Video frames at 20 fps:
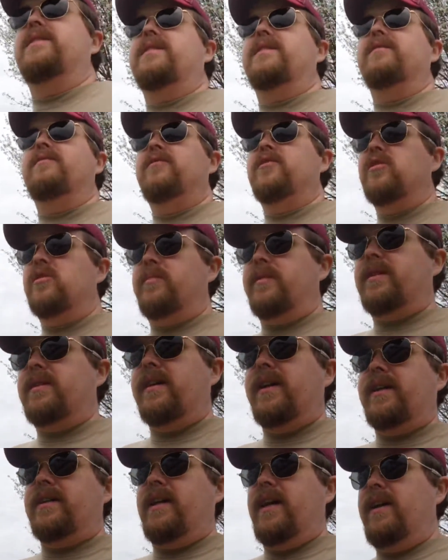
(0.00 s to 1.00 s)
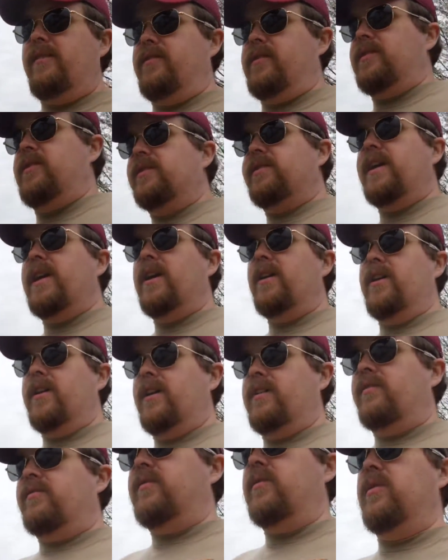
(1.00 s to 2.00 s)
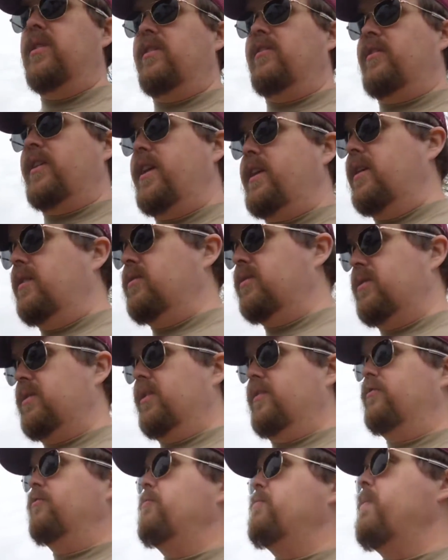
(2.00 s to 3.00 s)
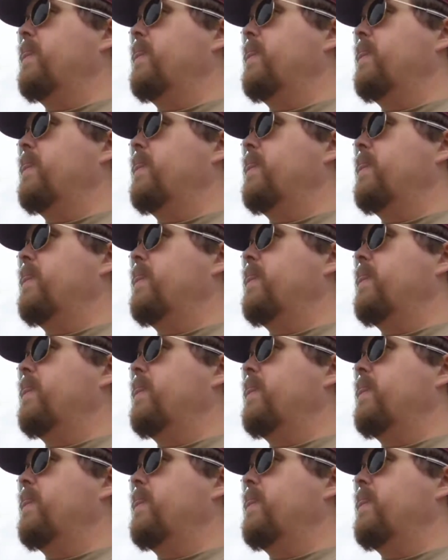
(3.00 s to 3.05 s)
and get full, but it takes half a steer to get full off keto stuff.